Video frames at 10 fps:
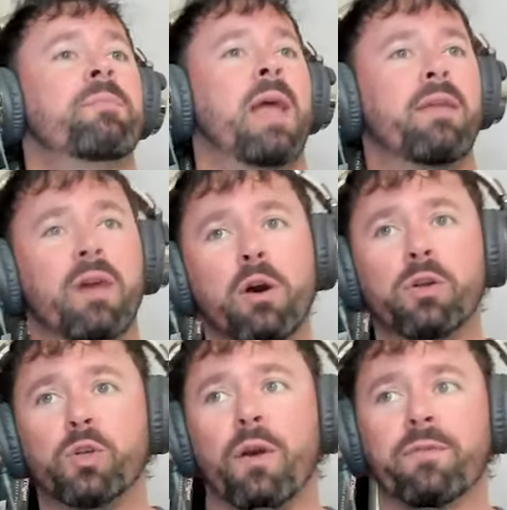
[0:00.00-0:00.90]
and
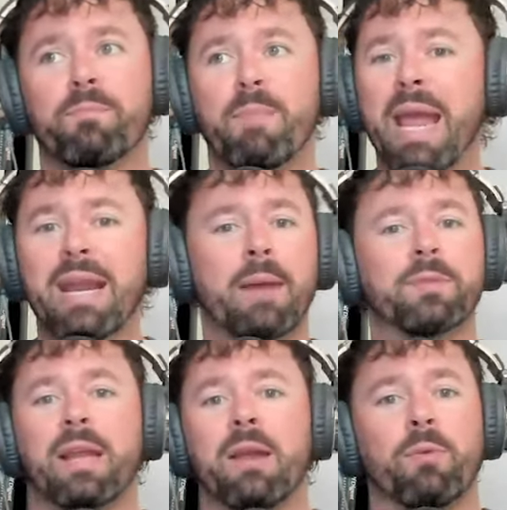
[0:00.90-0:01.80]
those who have made
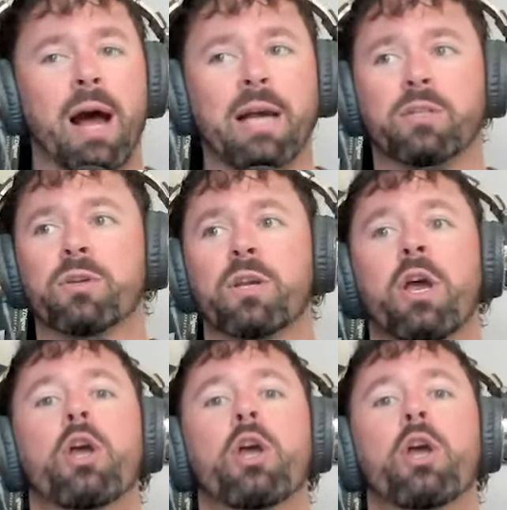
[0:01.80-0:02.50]
up-to-date rosters,